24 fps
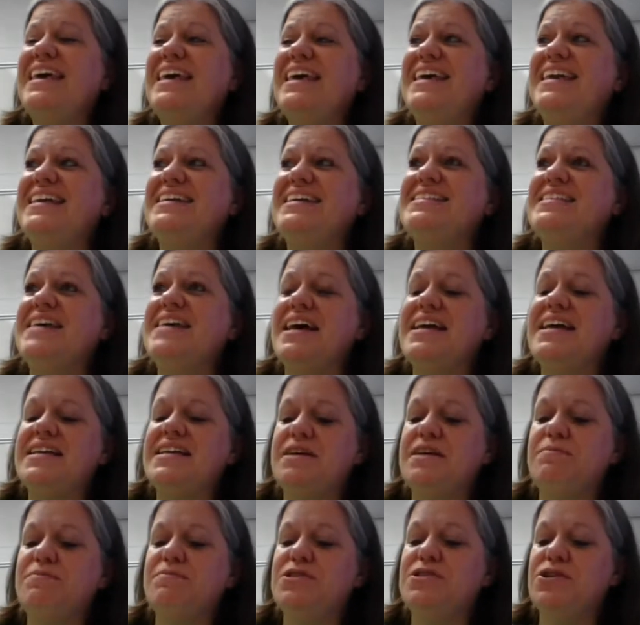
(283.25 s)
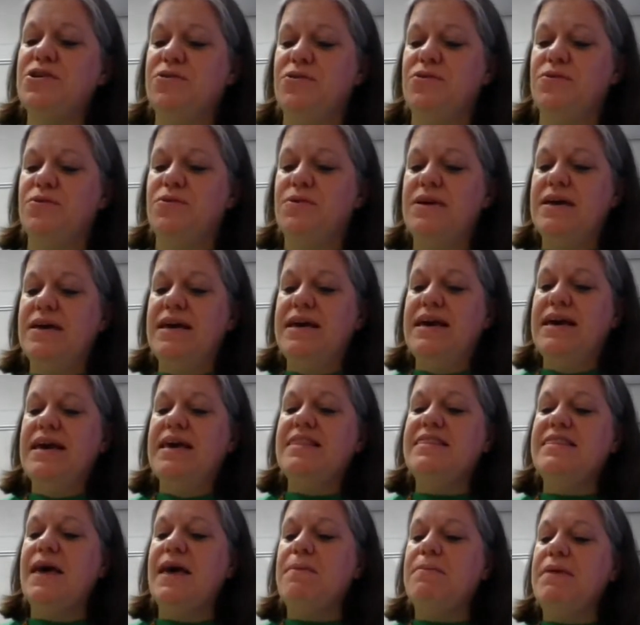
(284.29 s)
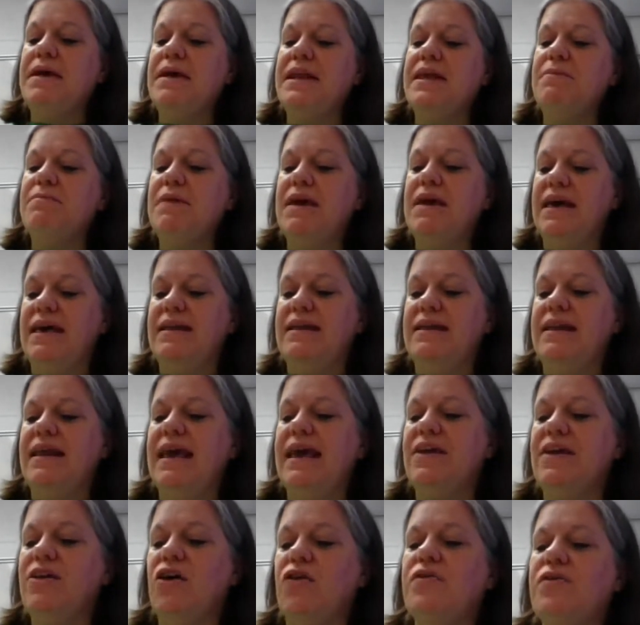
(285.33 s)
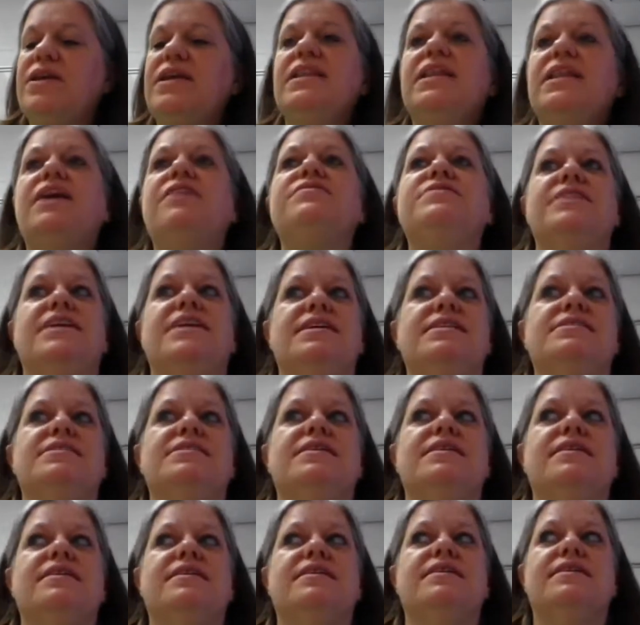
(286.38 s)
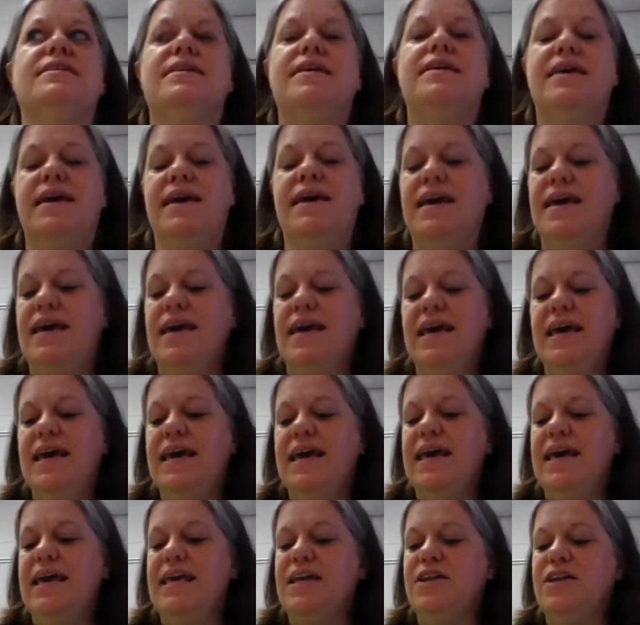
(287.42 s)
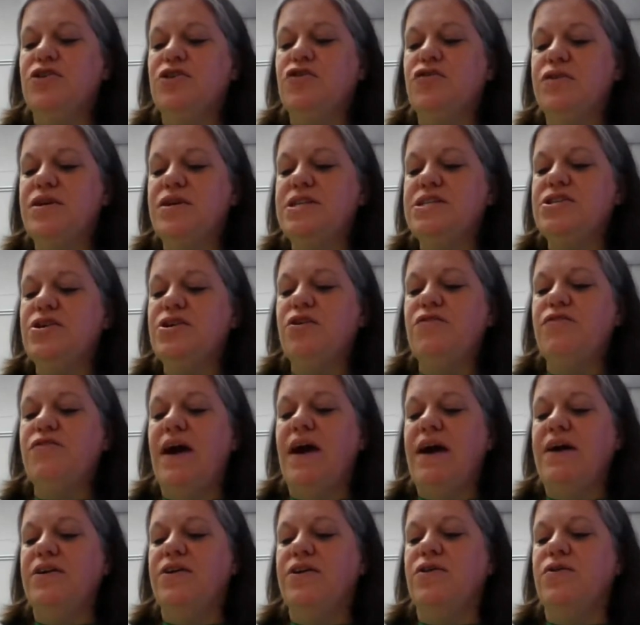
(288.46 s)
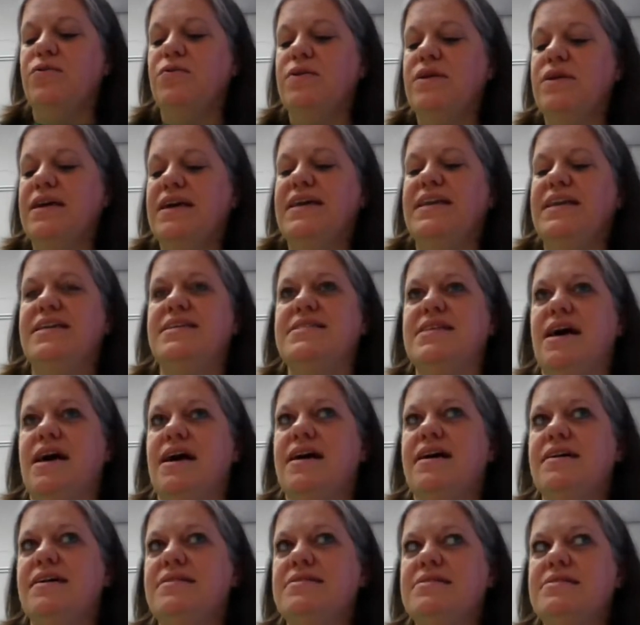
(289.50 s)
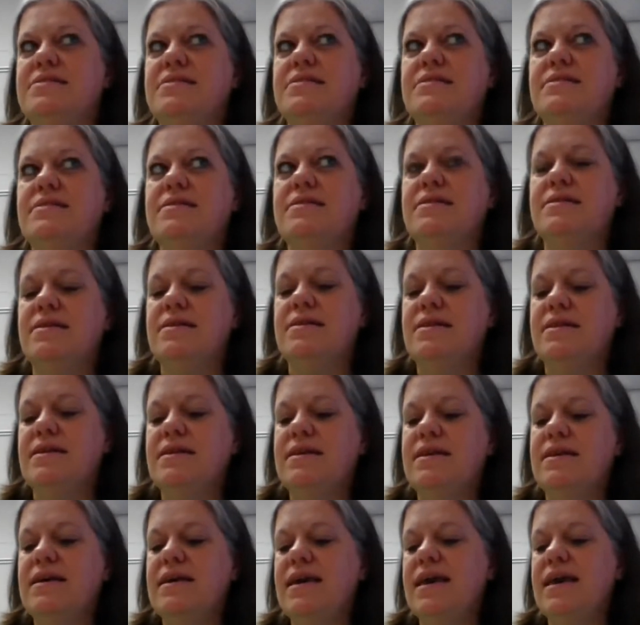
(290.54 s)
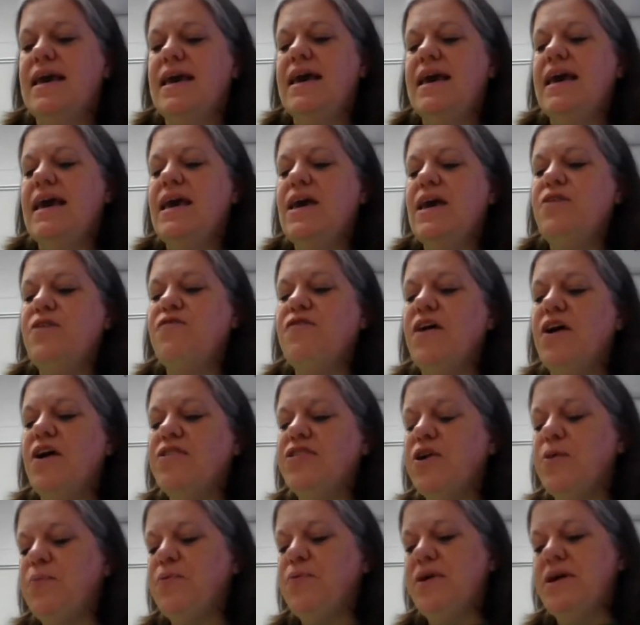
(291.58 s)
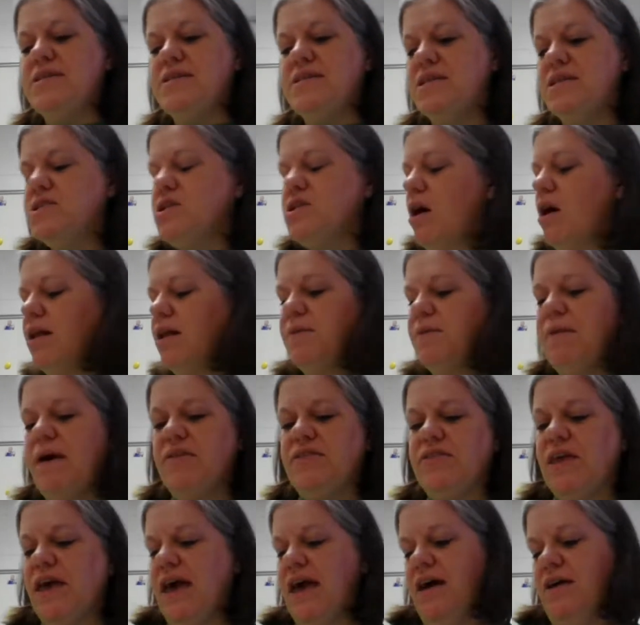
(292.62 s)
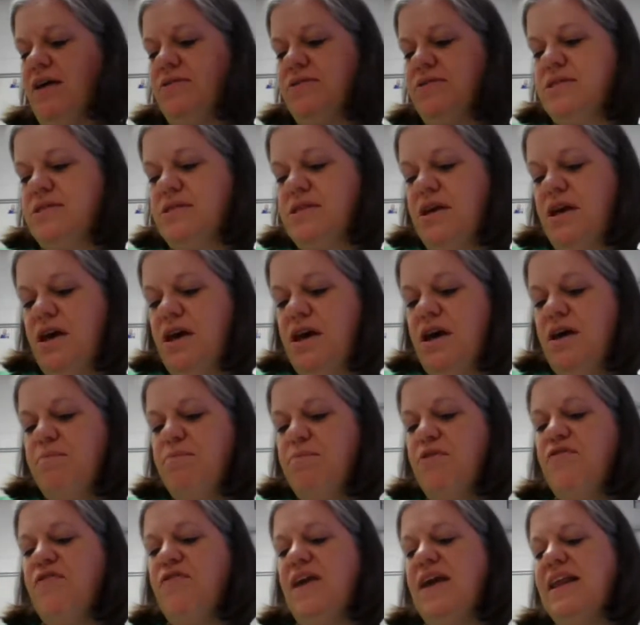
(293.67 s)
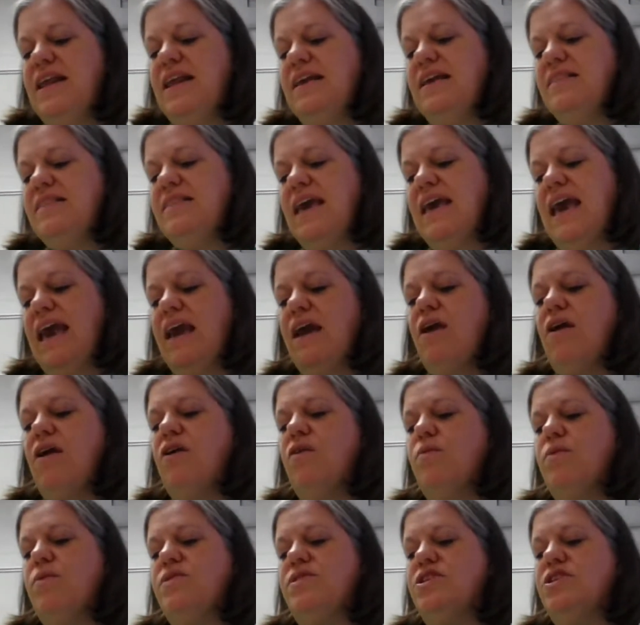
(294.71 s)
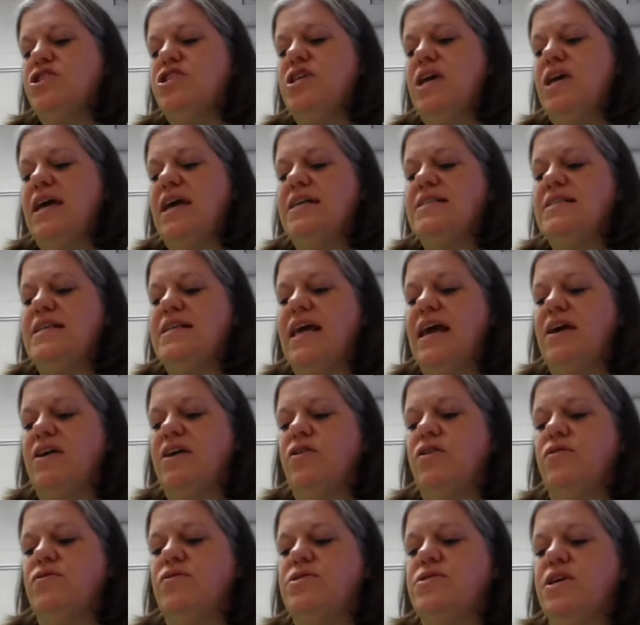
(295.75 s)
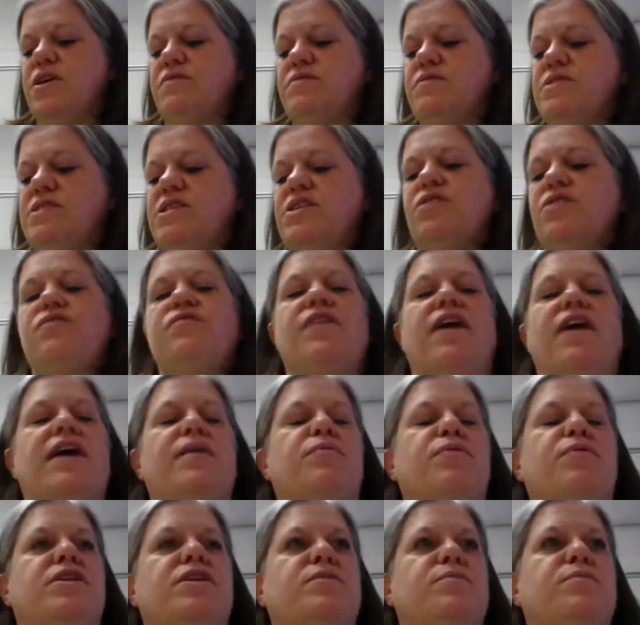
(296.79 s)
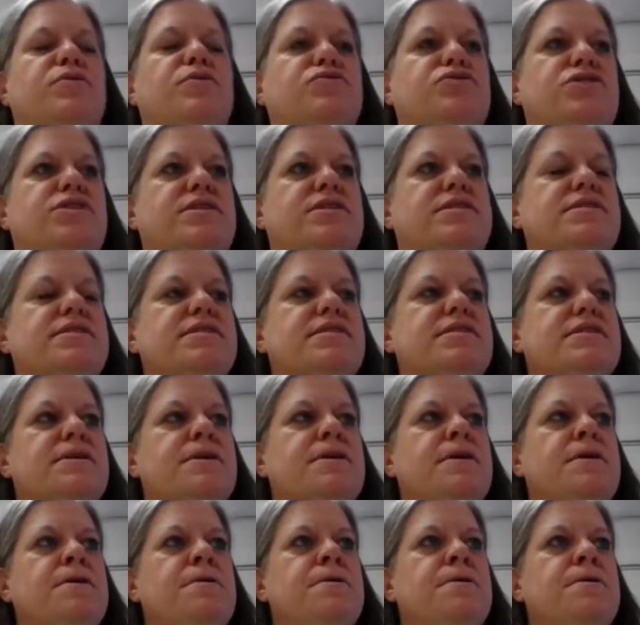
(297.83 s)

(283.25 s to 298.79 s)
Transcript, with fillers: It excited him, too, that many men had already loved Daisy. It increased her value in his eyes. He felt their presence all about the house, pervading the air with the shades and echoes of still vibrant emotions.